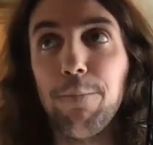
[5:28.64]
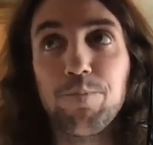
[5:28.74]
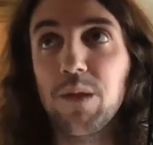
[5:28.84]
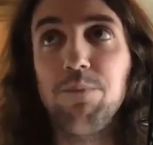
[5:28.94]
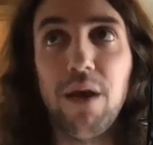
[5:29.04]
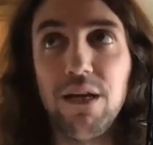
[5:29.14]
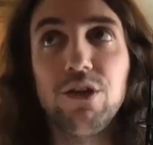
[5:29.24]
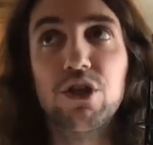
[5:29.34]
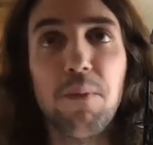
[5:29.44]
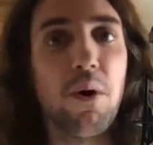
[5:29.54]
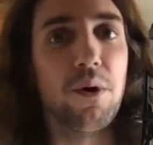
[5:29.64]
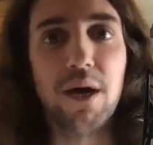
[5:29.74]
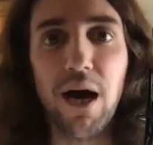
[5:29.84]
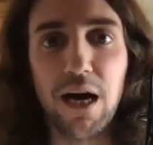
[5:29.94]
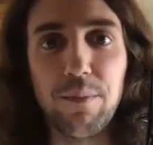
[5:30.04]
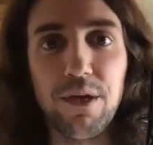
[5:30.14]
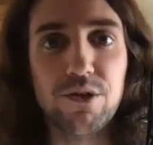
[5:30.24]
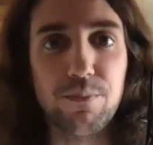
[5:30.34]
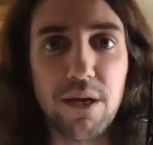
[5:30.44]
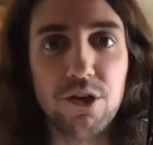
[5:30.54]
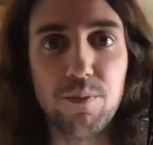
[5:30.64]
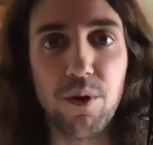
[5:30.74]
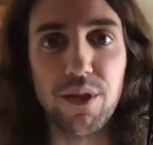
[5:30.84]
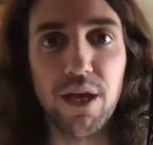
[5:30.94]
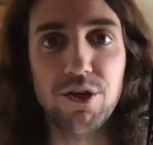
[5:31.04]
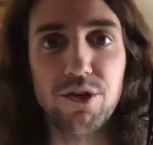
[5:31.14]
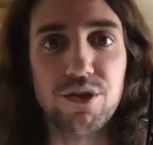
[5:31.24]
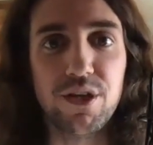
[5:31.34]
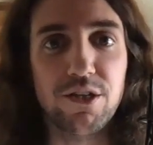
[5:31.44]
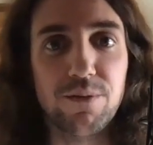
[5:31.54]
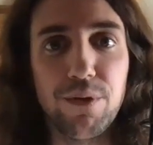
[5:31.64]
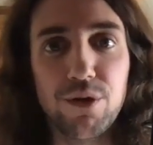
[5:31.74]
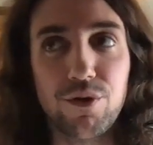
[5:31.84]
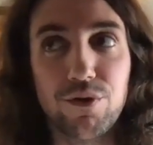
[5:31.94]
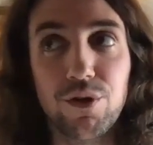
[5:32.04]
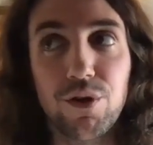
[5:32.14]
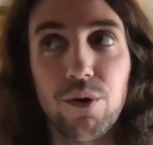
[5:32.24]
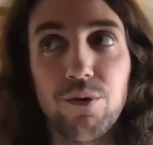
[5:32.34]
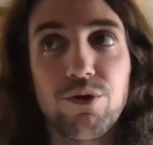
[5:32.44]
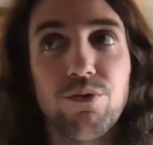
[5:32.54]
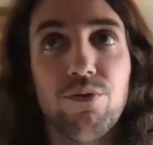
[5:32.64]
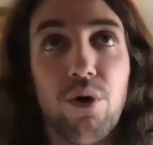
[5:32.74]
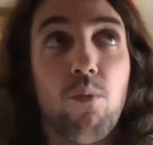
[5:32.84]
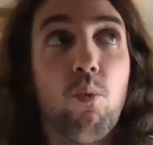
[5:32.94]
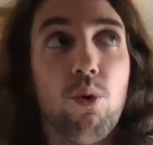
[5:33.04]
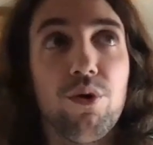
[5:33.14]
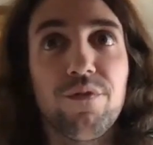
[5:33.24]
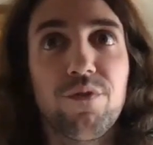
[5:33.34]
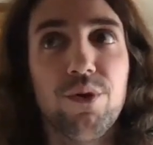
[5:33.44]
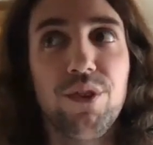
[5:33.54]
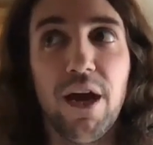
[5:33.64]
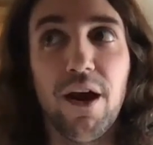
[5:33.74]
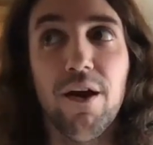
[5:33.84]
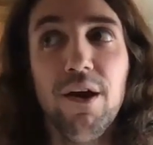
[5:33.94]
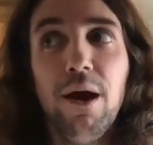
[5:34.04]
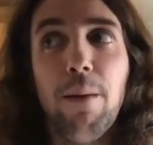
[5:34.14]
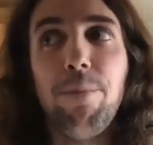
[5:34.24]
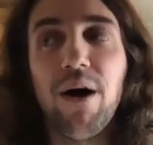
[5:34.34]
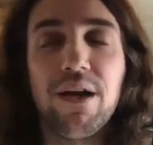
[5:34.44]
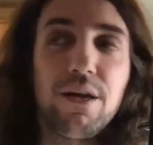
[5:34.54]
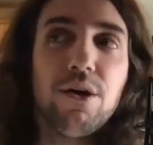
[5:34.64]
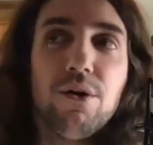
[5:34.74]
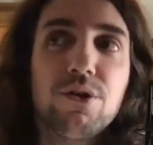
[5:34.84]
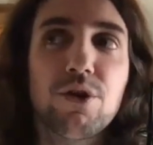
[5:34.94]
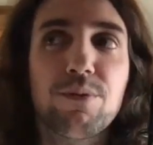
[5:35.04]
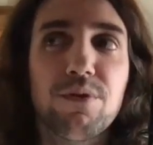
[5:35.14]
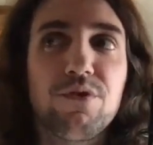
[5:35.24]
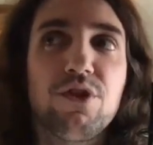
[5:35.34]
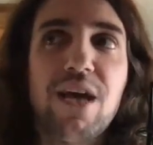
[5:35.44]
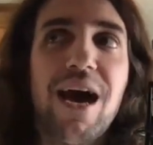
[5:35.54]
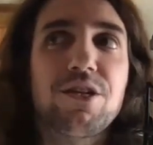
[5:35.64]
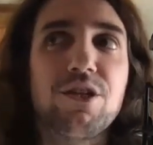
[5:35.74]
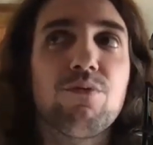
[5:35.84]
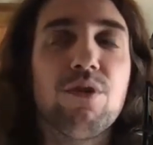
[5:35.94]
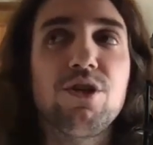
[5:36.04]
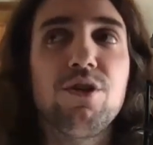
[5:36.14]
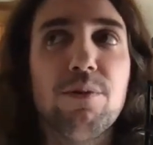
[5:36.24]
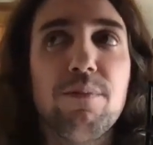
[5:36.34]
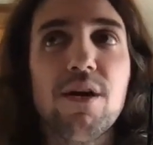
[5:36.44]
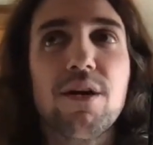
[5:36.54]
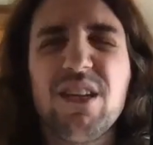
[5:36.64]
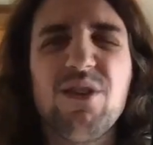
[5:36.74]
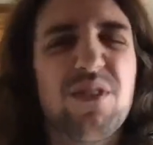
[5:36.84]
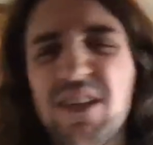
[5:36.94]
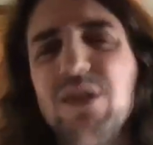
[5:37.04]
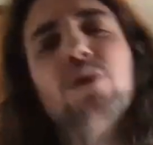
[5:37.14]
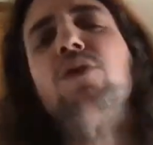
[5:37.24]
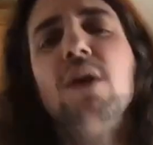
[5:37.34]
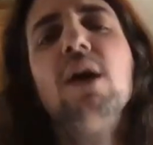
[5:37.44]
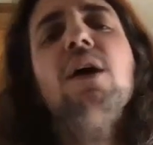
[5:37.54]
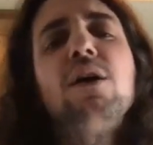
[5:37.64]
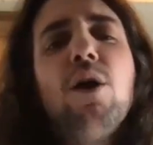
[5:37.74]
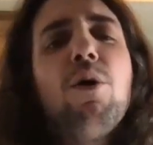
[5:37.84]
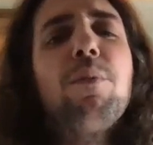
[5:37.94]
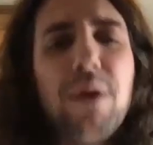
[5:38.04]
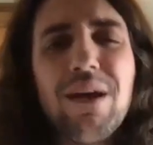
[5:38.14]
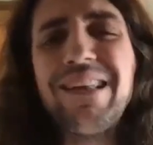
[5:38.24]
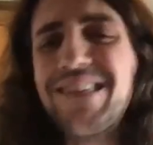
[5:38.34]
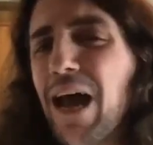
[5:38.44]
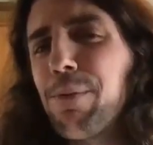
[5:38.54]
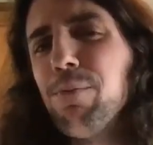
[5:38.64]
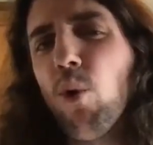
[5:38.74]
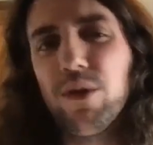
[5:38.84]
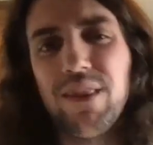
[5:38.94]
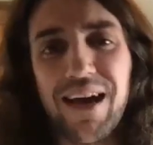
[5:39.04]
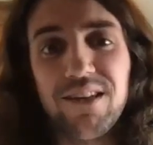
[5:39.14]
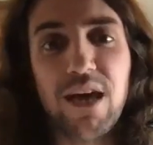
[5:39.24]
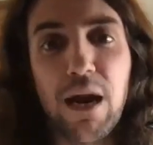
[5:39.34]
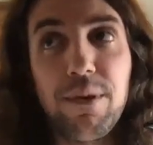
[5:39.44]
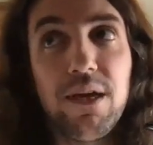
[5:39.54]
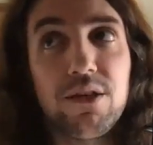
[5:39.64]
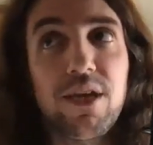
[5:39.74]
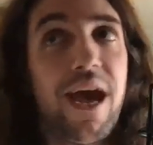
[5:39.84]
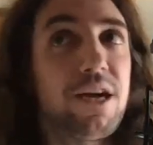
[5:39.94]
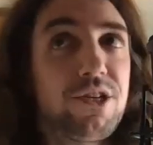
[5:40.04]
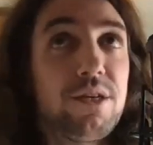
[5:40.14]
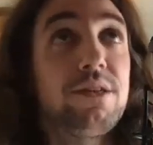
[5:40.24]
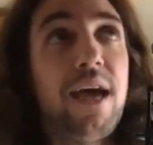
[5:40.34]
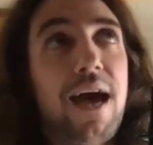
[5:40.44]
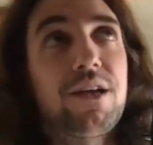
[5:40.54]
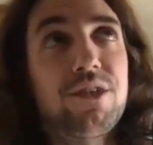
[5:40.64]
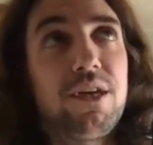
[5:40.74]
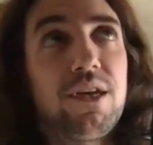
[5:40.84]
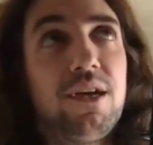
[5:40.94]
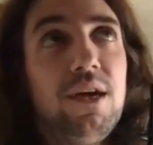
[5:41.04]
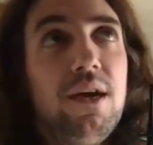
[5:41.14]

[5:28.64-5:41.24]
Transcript: many small economies and many small nation states, and Bezos could go and do a world of good there. But in terms of just taxing the rich here in America, it's got to be more than that. It's got to be taxing